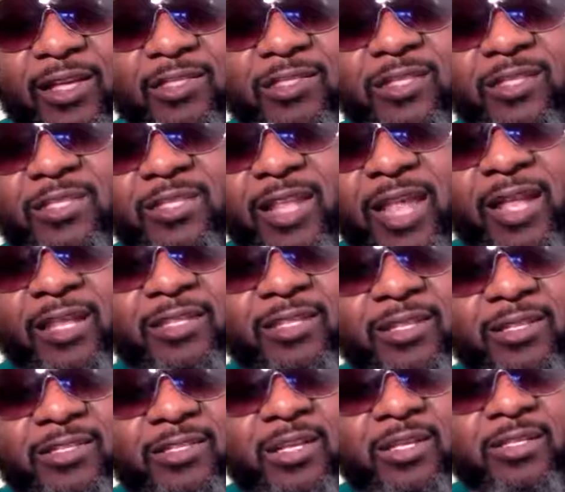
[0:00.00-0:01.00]
And since
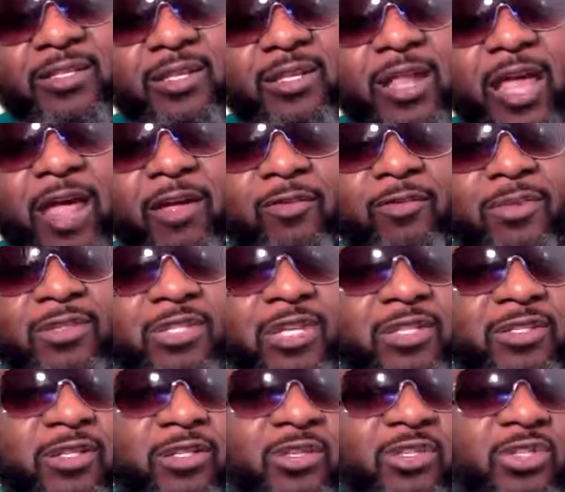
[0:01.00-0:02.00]
1969, we've been
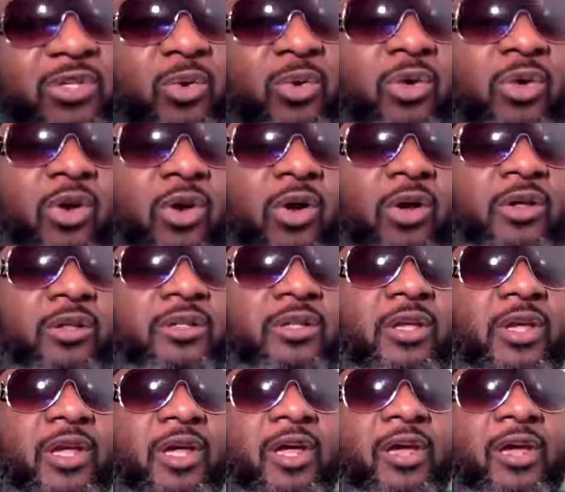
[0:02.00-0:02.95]
teaching the so-called